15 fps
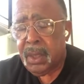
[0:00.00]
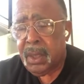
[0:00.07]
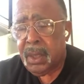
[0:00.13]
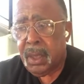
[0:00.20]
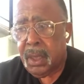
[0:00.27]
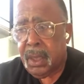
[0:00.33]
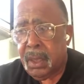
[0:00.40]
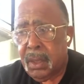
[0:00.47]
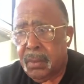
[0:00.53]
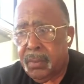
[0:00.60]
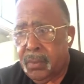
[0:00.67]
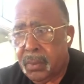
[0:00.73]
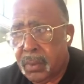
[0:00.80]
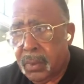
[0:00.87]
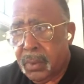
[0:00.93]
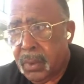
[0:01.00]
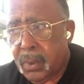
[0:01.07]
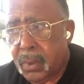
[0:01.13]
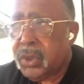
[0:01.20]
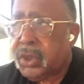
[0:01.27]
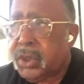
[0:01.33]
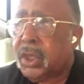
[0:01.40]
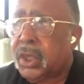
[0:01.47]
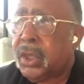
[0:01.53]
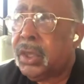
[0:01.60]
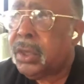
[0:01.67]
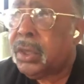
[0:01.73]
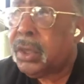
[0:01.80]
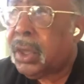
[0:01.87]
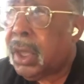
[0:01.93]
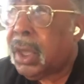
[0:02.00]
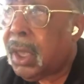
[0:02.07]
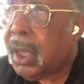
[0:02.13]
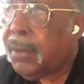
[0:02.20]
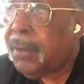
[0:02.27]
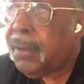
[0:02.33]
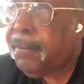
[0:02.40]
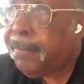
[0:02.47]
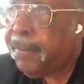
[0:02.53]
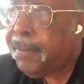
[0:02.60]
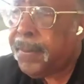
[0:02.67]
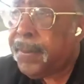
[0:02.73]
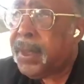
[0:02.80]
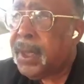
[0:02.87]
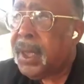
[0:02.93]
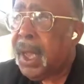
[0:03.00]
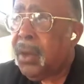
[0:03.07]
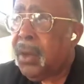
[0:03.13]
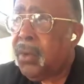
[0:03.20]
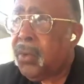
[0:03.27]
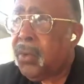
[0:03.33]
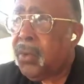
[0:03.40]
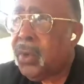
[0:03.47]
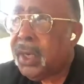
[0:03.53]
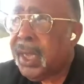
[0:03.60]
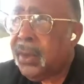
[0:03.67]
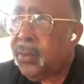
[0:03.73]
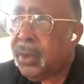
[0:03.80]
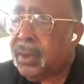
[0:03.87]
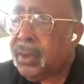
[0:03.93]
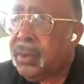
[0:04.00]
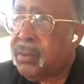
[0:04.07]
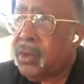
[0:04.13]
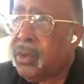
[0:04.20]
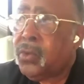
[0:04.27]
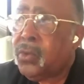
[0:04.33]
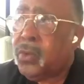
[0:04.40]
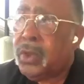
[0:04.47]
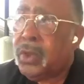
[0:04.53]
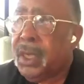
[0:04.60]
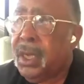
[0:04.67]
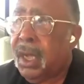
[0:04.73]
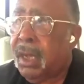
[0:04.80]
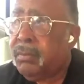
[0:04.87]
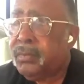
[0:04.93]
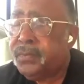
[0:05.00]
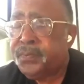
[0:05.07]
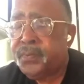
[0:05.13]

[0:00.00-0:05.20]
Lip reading: uh, which is what I would become.